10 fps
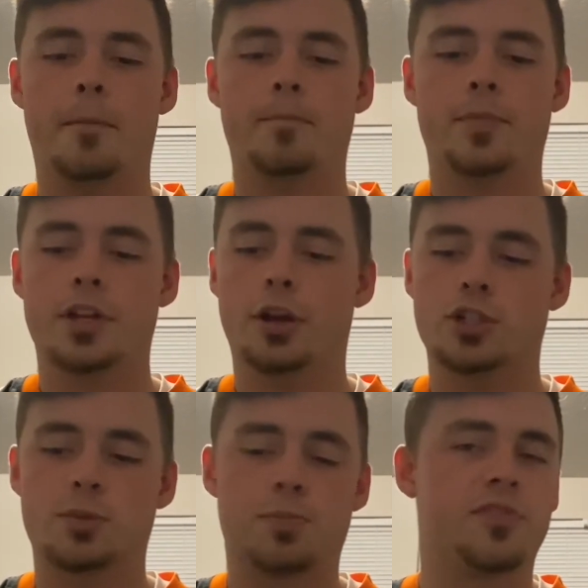
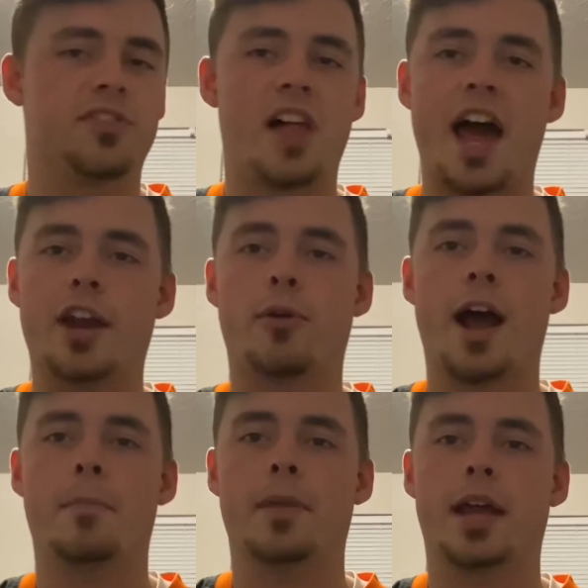Just flying
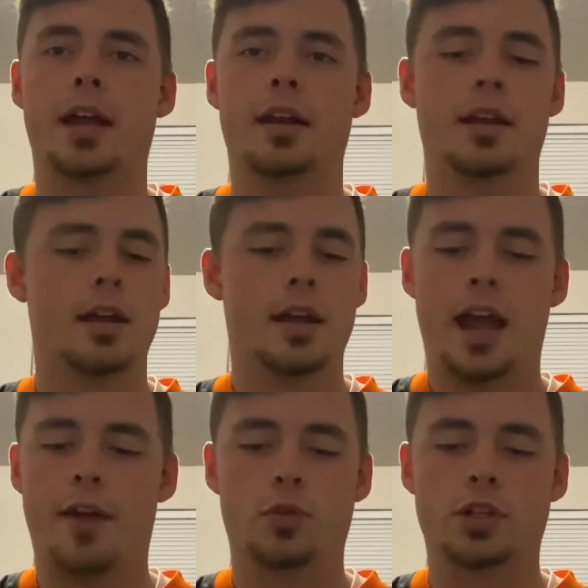around, man,
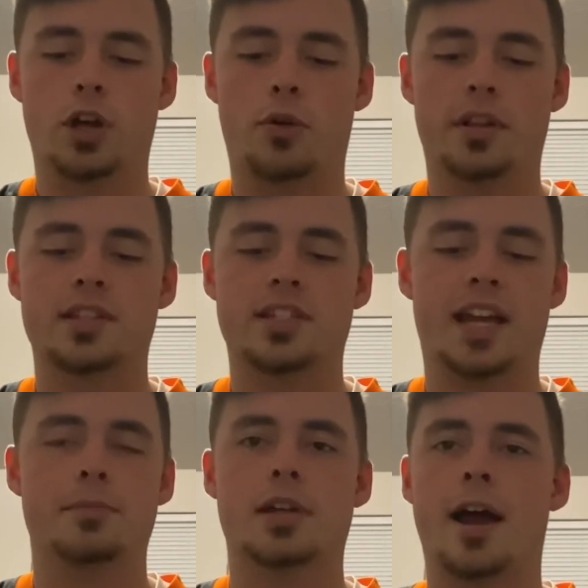everyone going at the
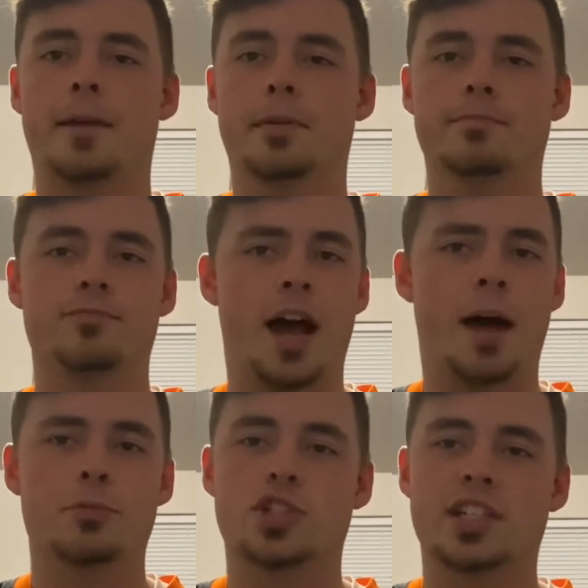same time, and
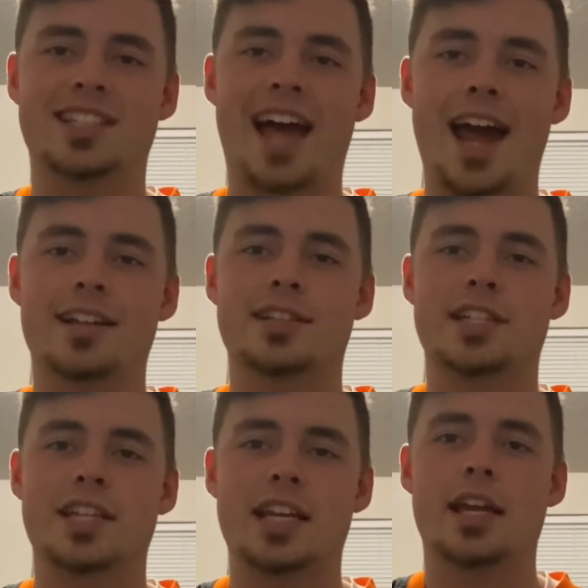I'm just excited to
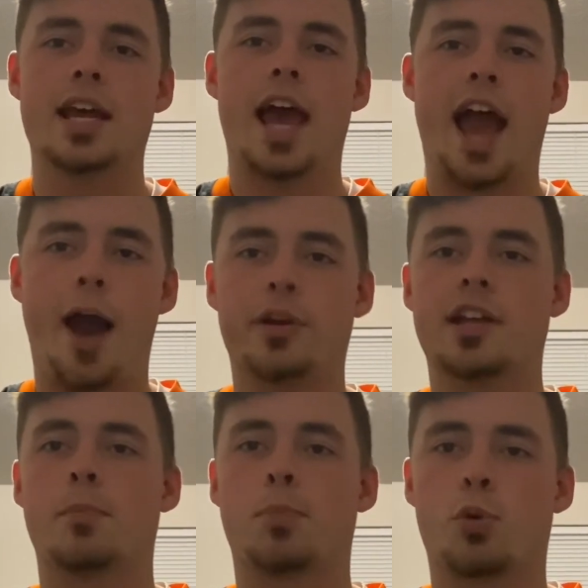see how we
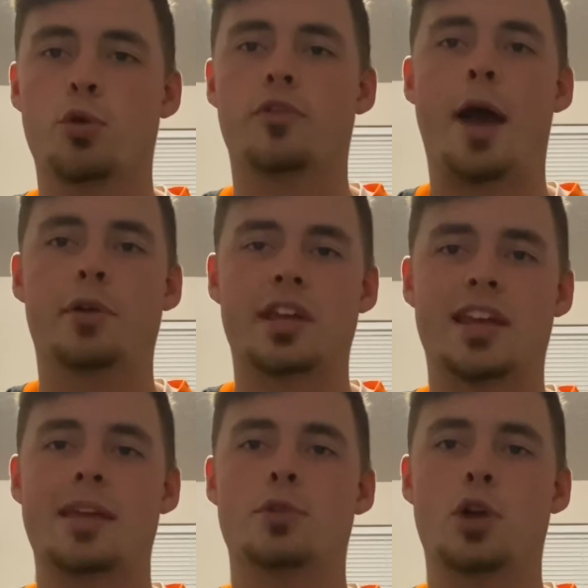can improve and how we can
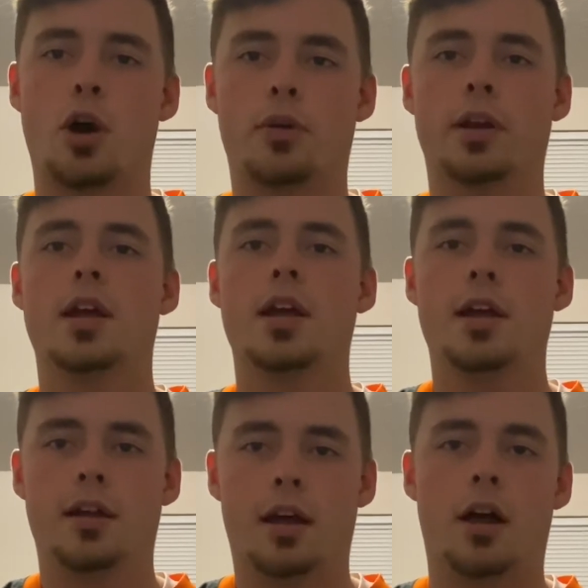keep going
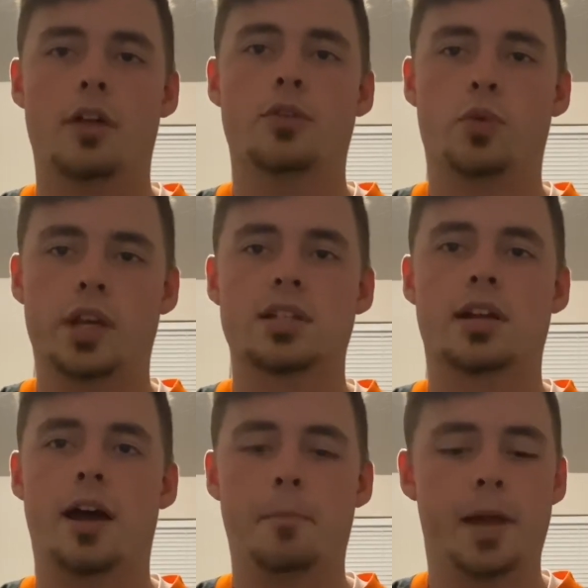on the weeks to
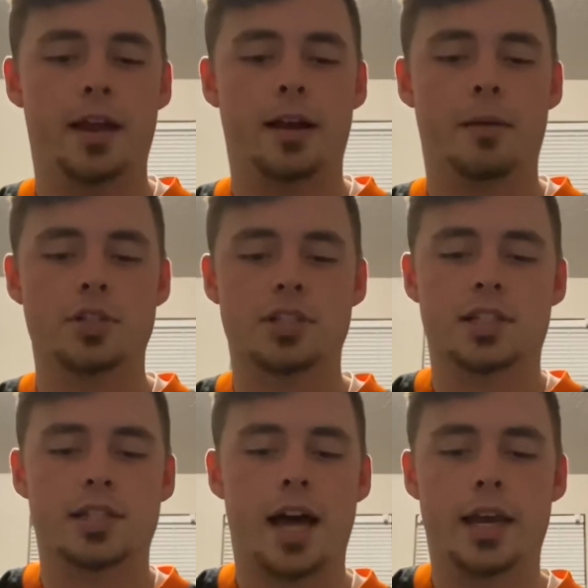come, man. I'm just
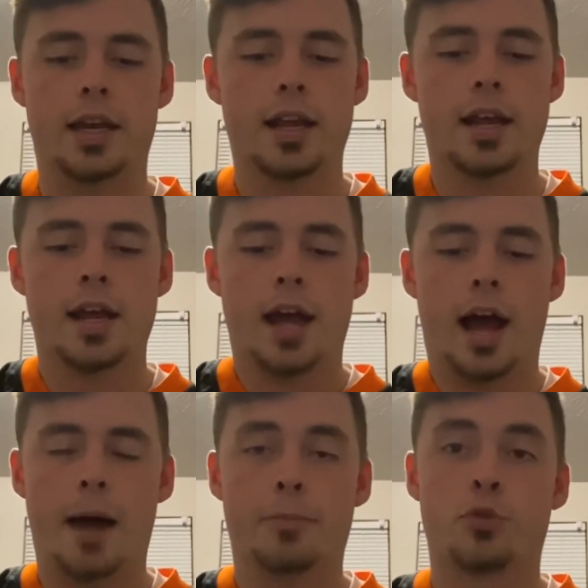excited.
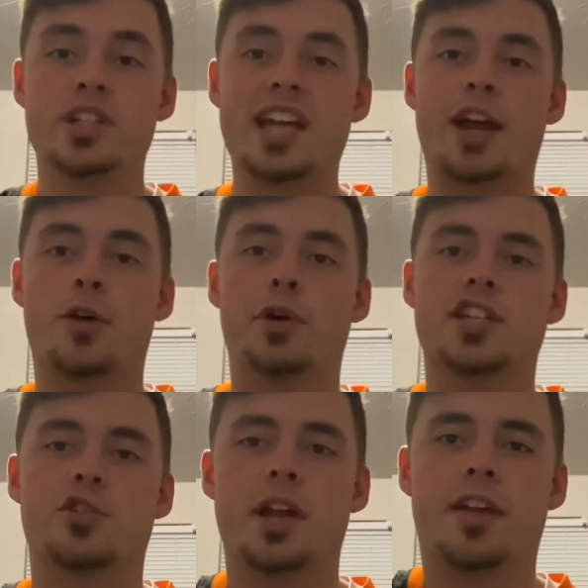3 takeaways
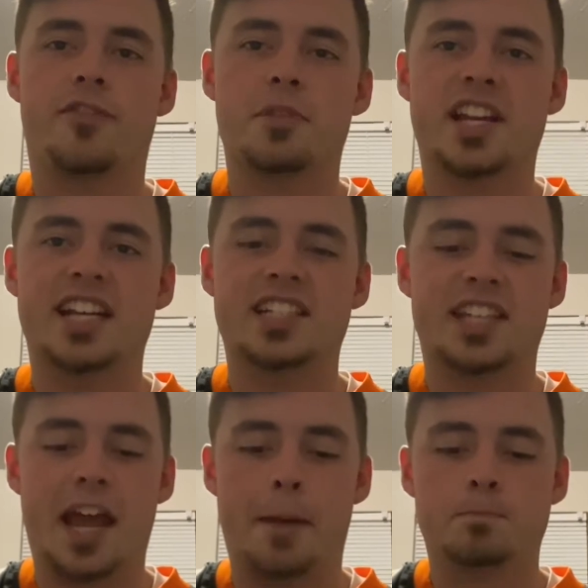for me from today's game.